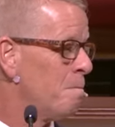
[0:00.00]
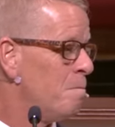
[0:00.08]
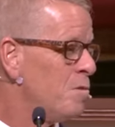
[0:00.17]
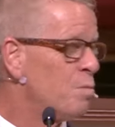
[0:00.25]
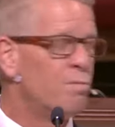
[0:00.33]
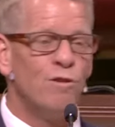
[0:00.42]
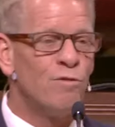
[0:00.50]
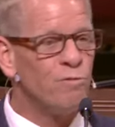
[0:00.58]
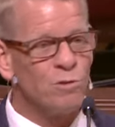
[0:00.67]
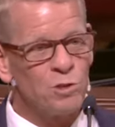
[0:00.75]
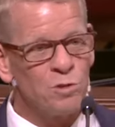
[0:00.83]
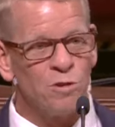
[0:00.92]
It's a
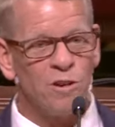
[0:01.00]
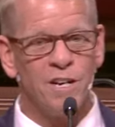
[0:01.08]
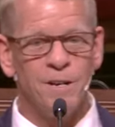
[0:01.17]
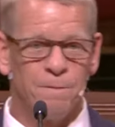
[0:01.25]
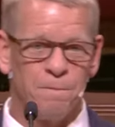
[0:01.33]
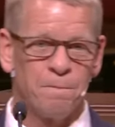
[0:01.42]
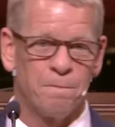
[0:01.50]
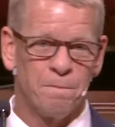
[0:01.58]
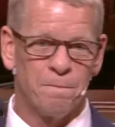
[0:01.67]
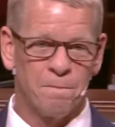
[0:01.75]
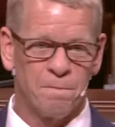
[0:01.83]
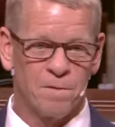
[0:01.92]
beautiful story.
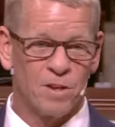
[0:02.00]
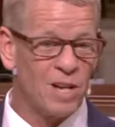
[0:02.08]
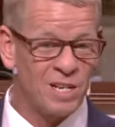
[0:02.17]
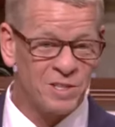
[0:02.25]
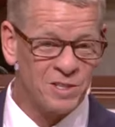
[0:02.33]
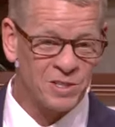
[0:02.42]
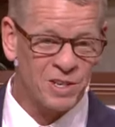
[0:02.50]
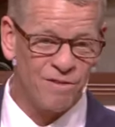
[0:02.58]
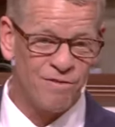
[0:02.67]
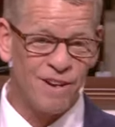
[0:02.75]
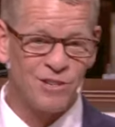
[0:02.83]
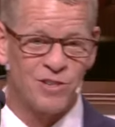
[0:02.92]
Augustine's
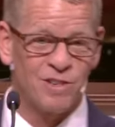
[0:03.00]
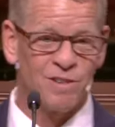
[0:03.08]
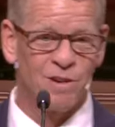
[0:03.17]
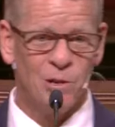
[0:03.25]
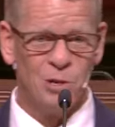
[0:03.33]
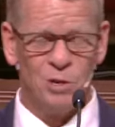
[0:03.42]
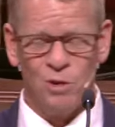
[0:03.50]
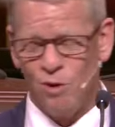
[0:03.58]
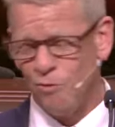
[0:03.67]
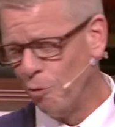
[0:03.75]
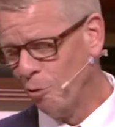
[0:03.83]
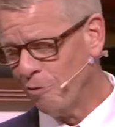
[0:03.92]
Confession,
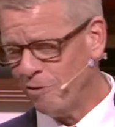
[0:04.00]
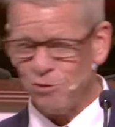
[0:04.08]
full of